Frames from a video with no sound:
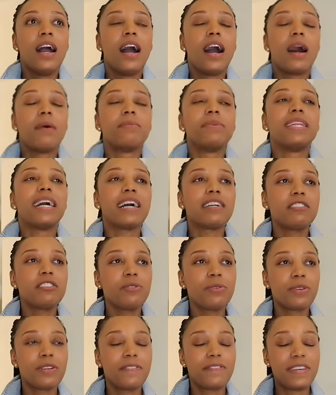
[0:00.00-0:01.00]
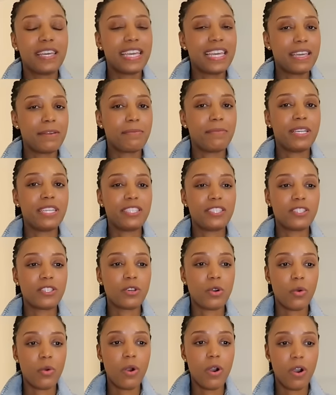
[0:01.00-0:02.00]
I'm not sure if it hit me
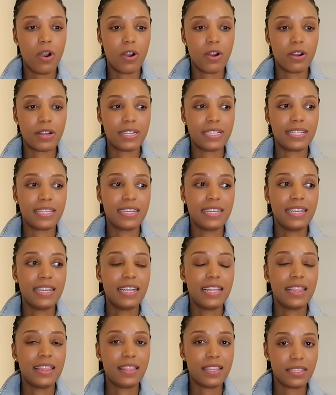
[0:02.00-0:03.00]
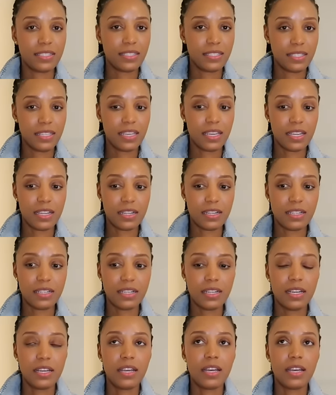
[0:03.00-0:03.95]
so hard this year